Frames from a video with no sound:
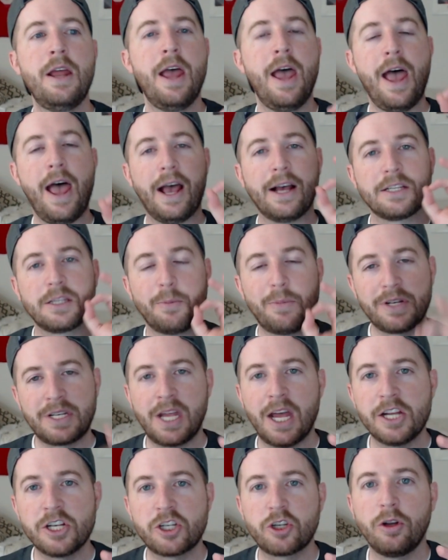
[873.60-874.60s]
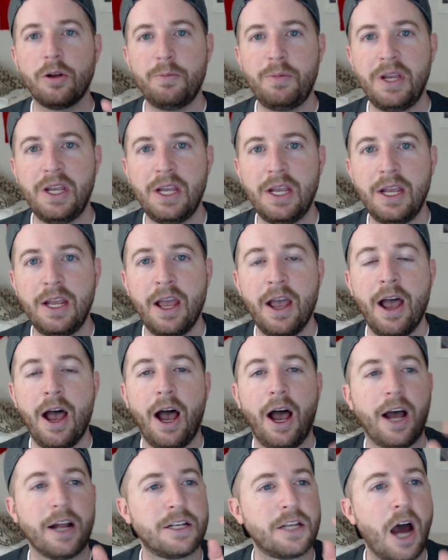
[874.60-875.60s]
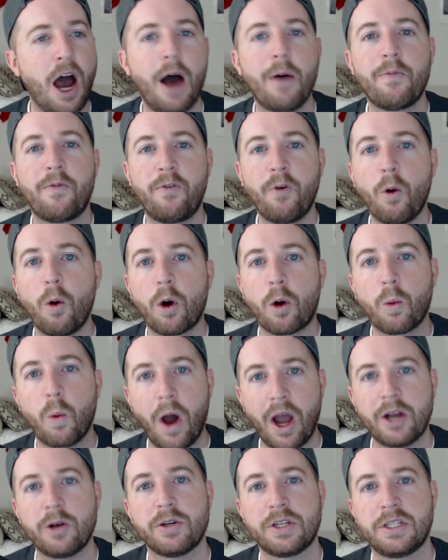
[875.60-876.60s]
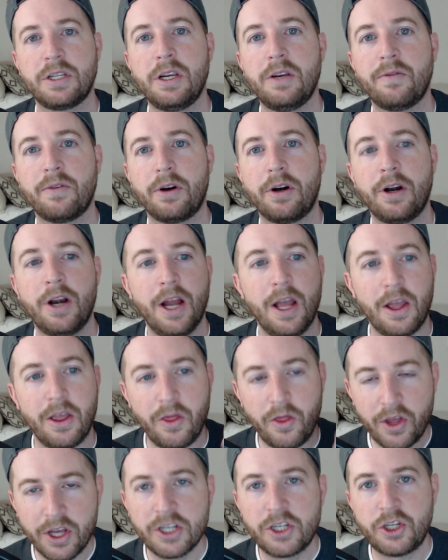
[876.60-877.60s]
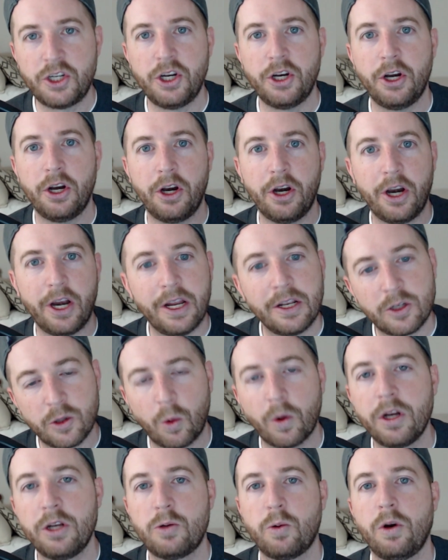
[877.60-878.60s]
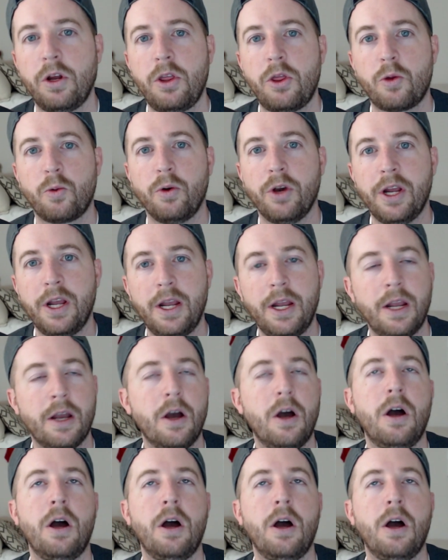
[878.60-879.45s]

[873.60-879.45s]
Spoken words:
has the potential to be a top 4 wide receiver this year in 2023.